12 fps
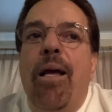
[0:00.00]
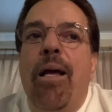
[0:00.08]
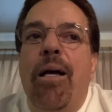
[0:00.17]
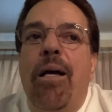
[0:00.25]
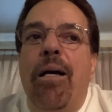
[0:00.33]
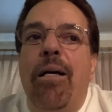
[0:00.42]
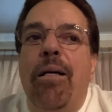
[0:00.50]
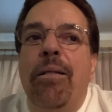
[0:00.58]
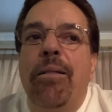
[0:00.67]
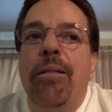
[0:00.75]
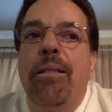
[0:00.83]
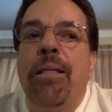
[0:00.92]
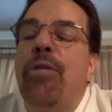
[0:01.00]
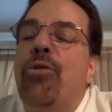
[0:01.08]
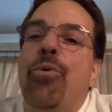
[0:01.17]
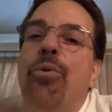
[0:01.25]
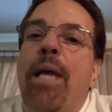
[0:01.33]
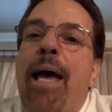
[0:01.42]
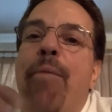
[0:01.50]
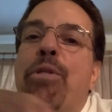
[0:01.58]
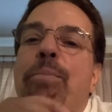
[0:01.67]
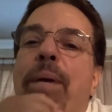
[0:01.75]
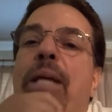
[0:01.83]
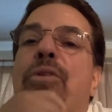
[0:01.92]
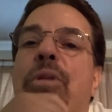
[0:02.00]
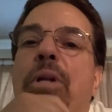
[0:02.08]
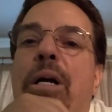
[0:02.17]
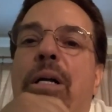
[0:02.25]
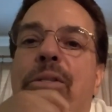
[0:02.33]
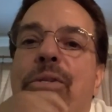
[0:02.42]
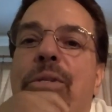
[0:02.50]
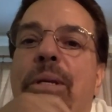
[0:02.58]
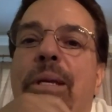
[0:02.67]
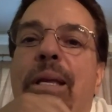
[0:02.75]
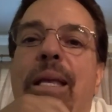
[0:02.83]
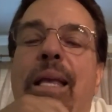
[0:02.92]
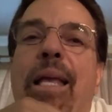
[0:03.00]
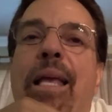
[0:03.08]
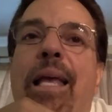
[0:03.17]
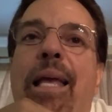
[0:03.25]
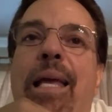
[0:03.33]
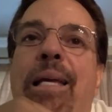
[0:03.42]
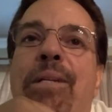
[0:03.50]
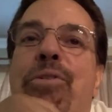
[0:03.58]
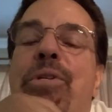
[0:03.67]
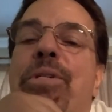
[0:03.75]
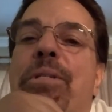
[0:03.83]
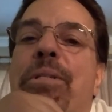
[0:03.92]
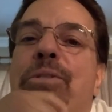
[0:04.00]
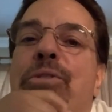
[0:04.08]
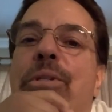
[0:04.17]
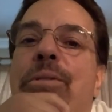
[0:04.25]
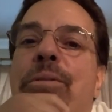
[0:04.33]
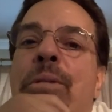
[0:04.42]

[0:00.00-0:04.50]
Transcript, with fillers: uh, get two Cabbage Patch dolls. And she, she